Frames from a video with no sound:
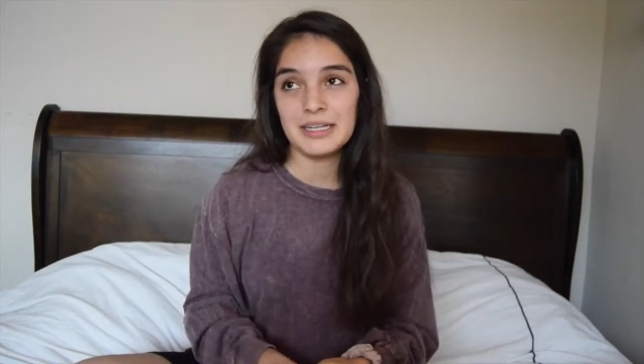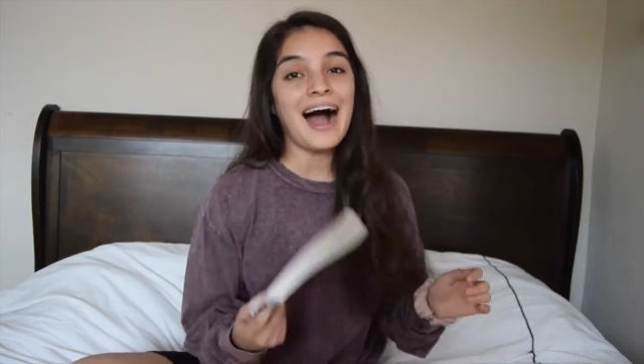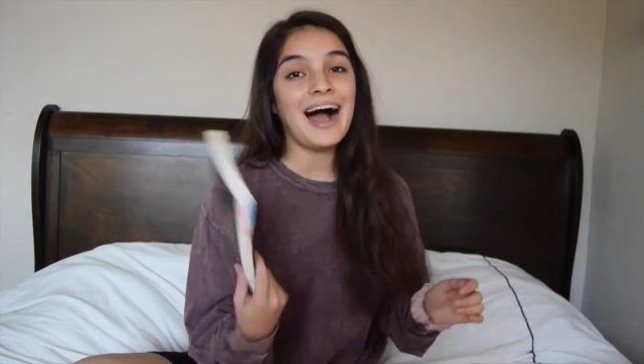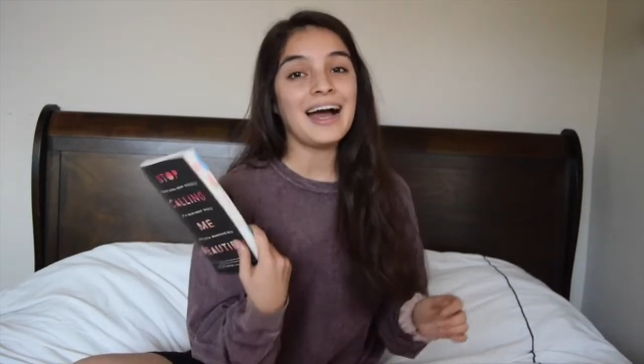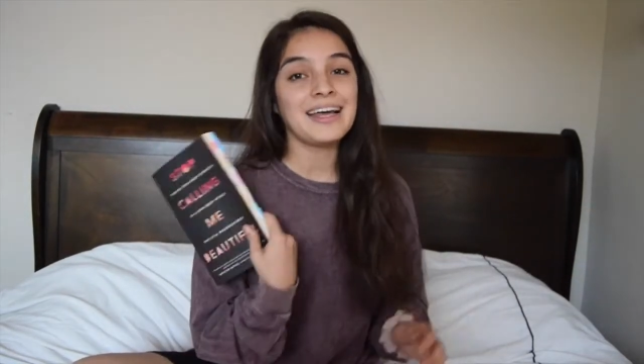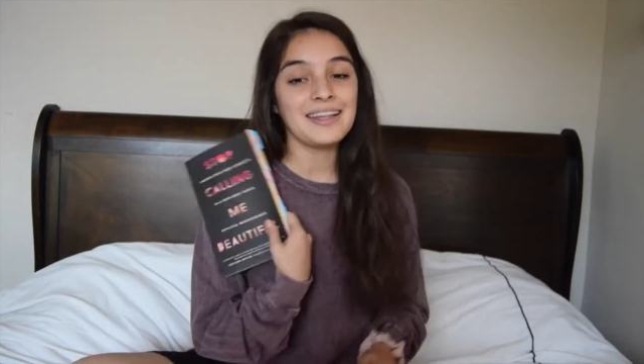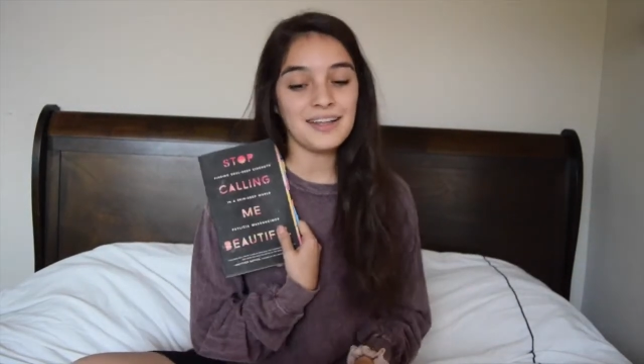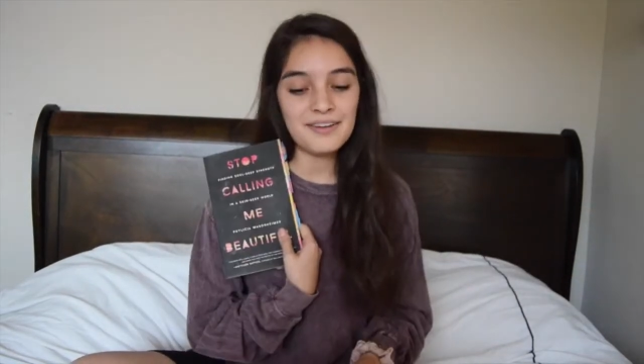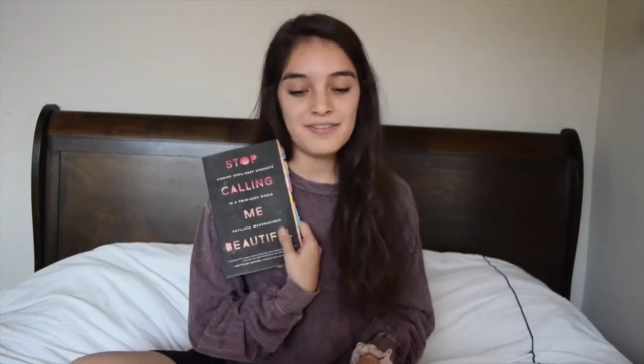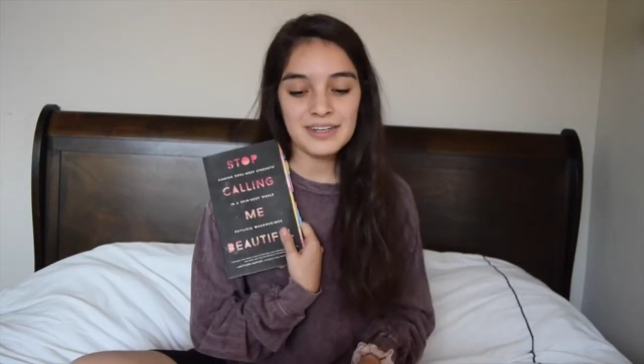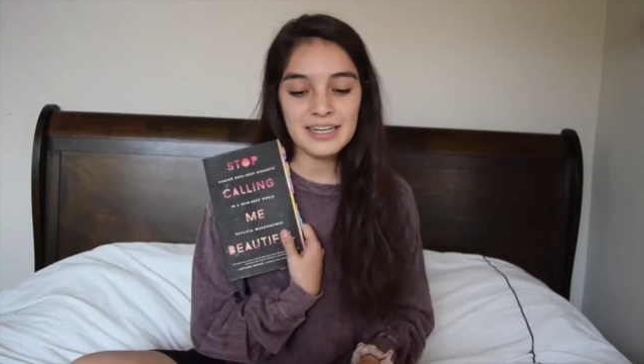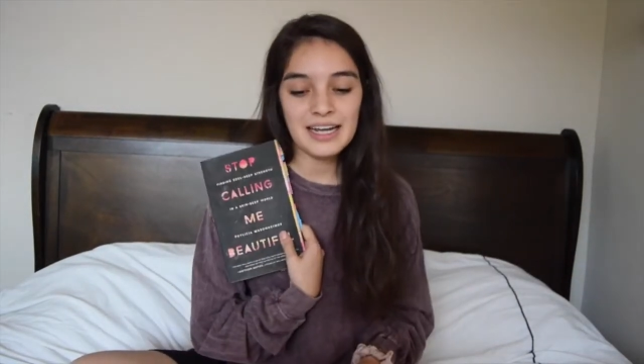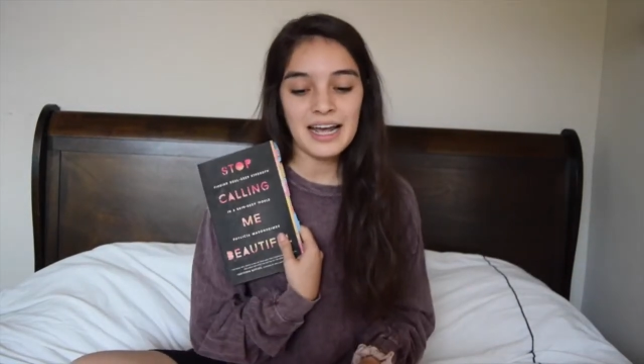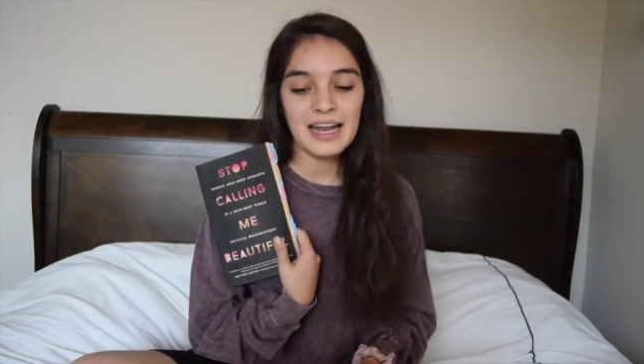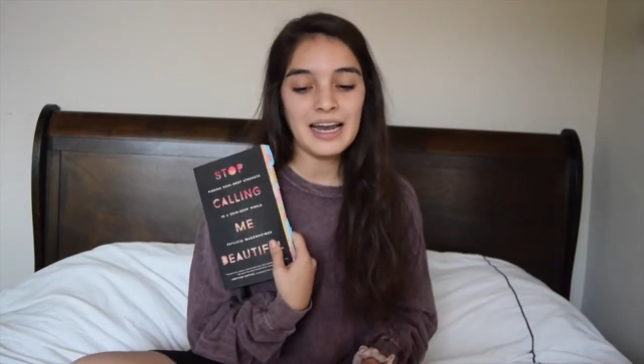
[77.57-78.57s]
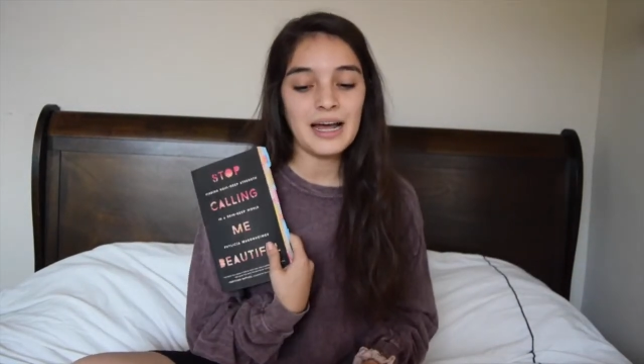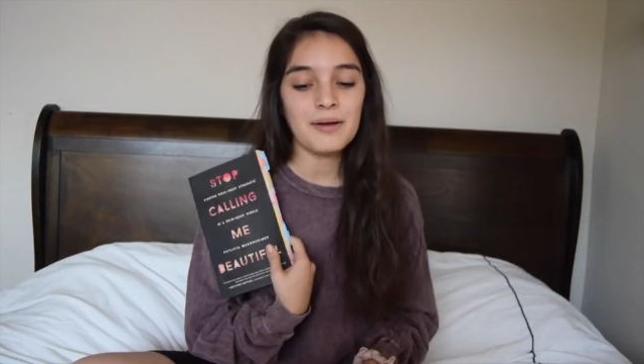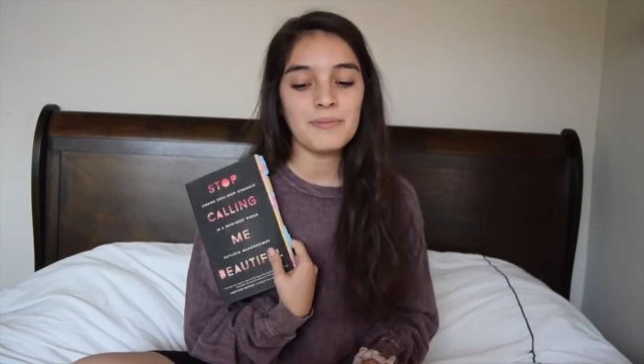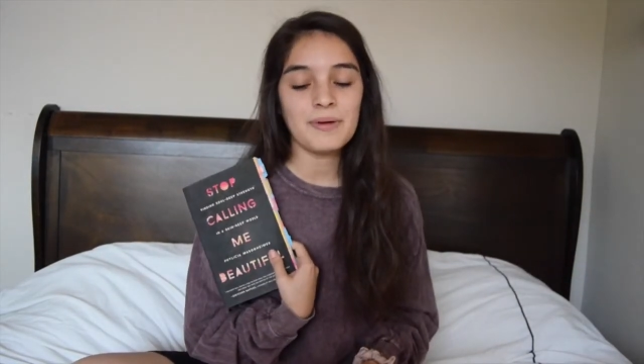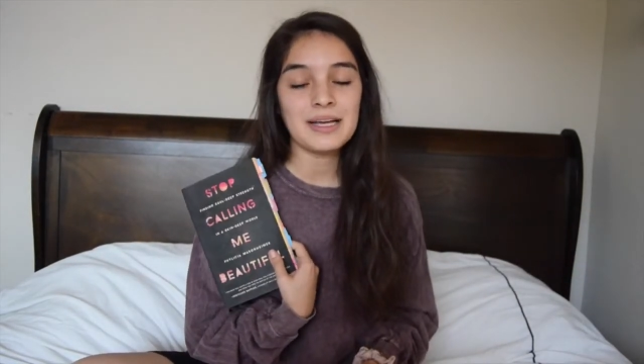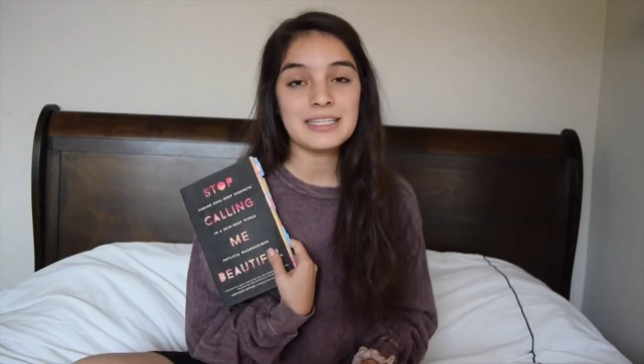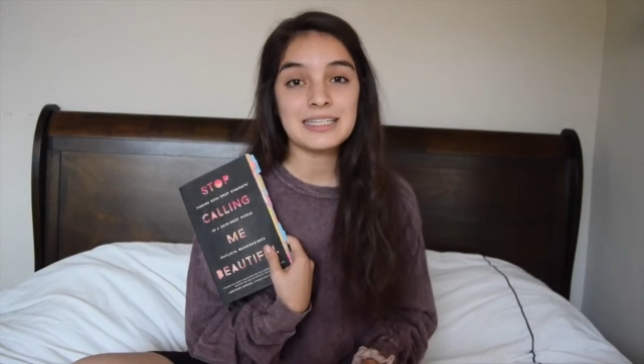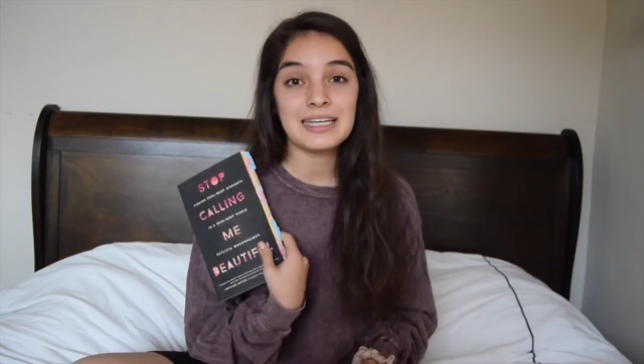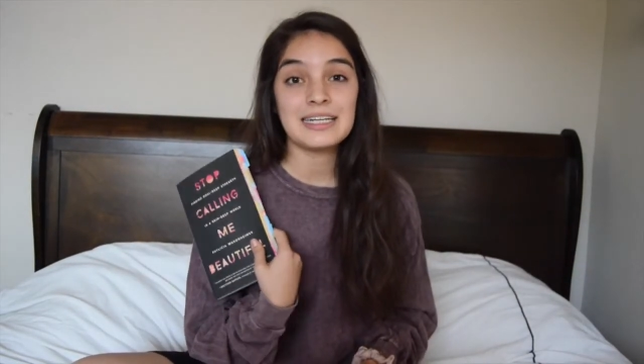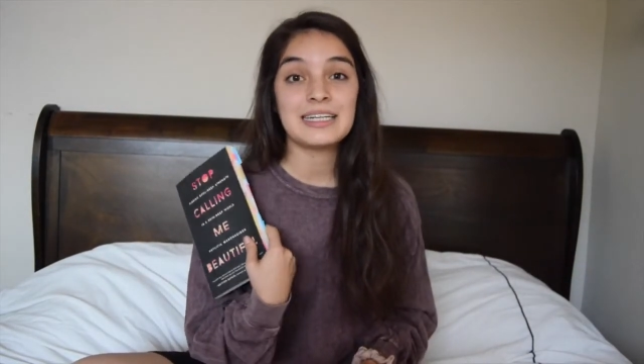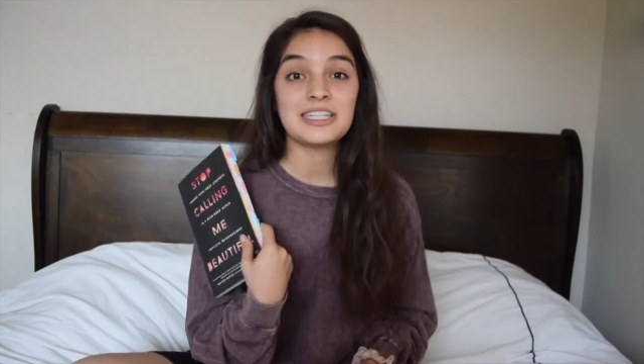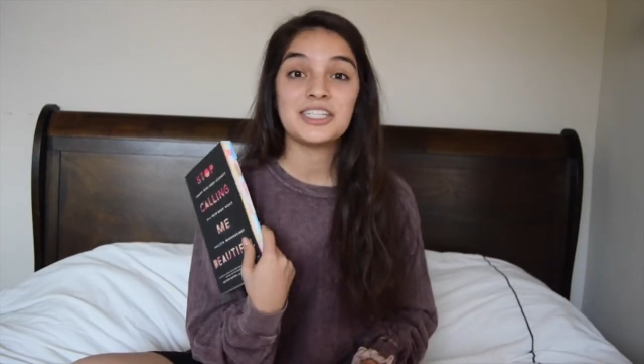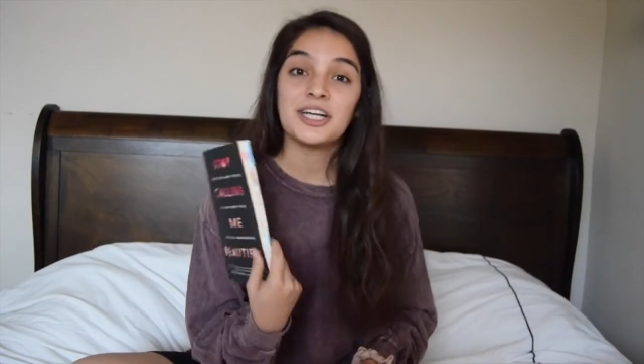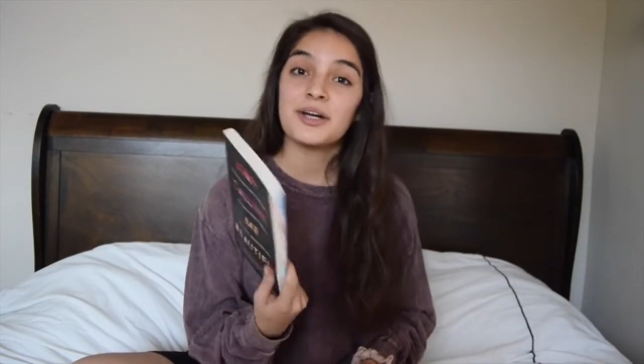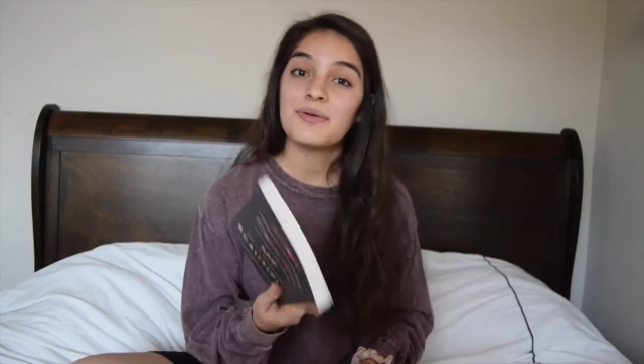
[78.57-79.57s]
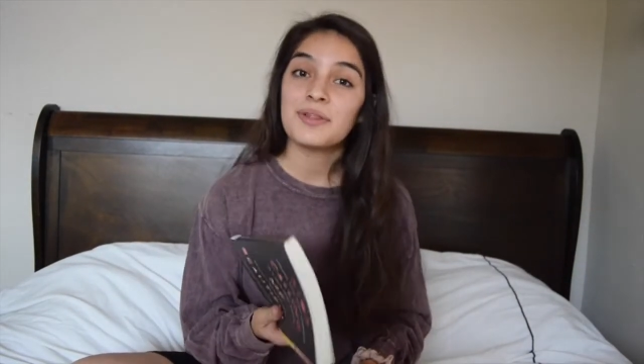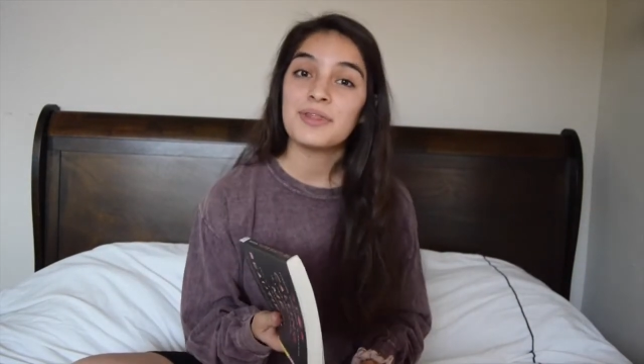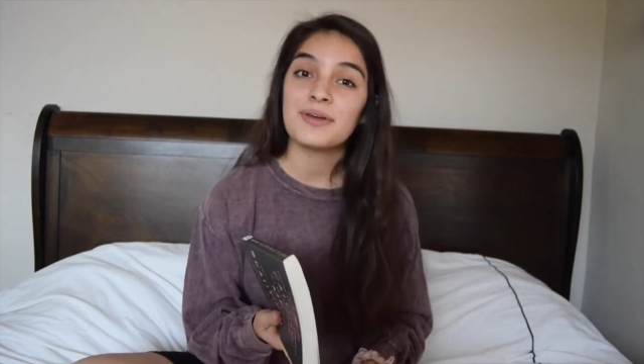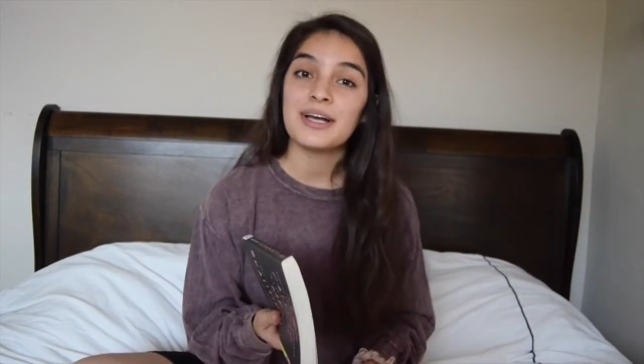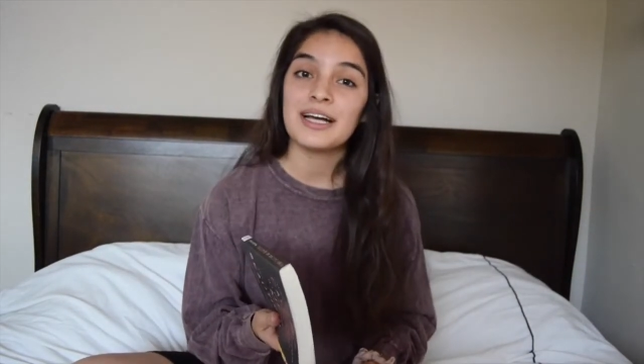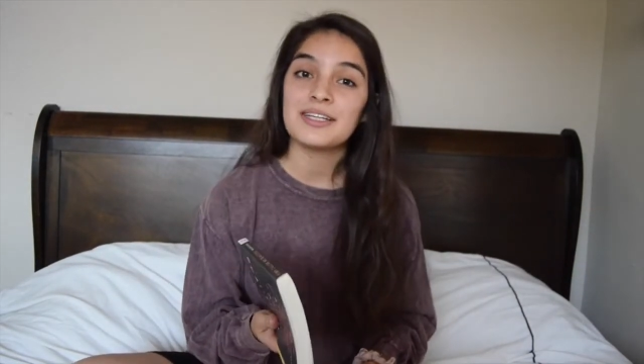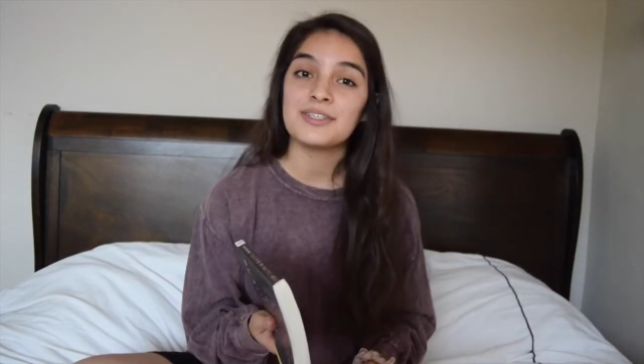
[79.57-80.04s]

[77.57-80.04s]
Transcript: I loved it and I'm excited to share it with you guys.